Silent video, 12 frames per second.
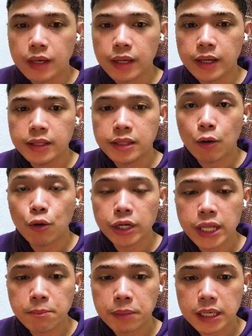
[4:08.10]
And
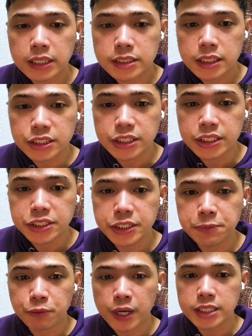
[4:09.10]
according pa rin sa
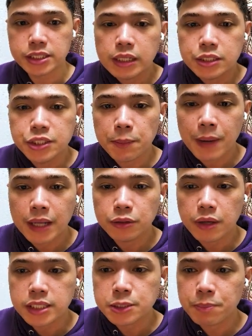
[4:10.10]
GG Press, Japan
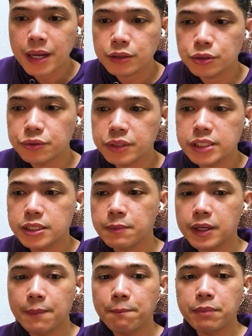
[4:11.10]
to expand
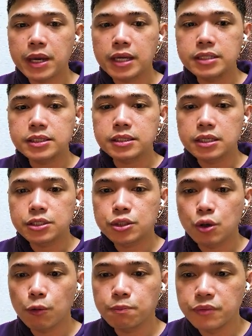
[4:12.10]
tourism campaigns
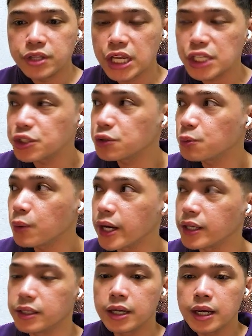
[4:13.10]
scope
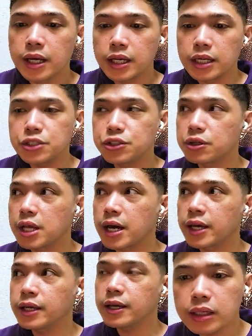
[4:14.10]
nationwide. In
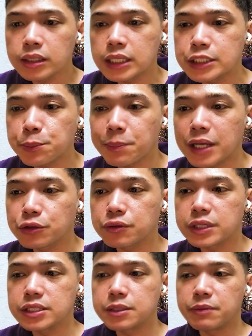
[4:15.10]
July, the Japan
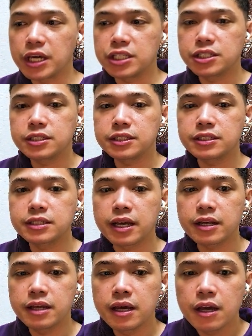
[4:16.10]
Tourism Agency
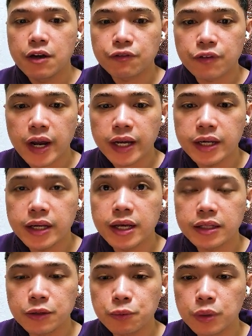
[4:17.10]
said Friday
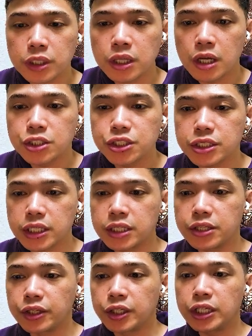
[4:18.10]
that it will launch
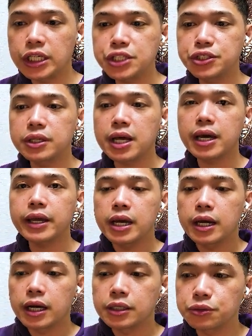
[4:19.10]
in early July
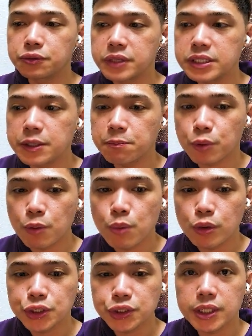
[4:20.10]
a tourism
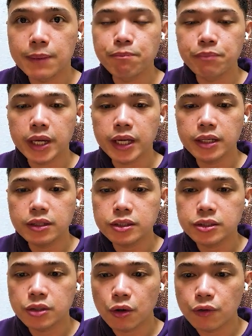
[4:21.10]
promotion campaign
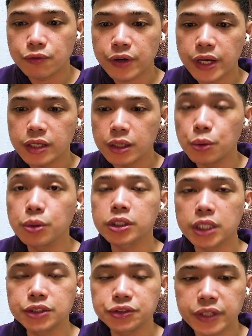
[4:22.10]
covering the whole
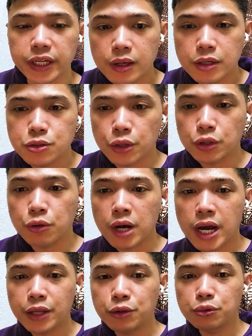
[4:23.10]
country. So ito
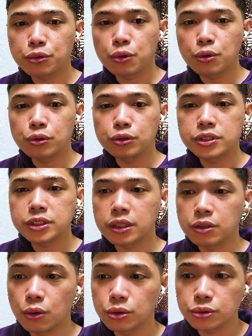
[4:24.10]
nga yung tungkol dun
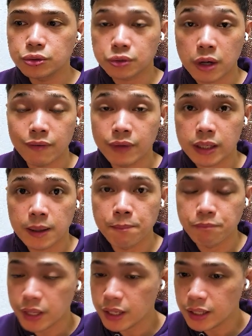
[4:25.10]
sa go-to travel
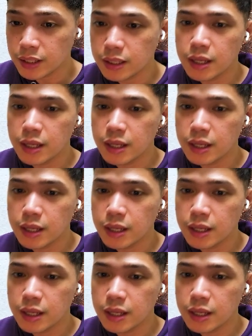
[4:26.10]
campaign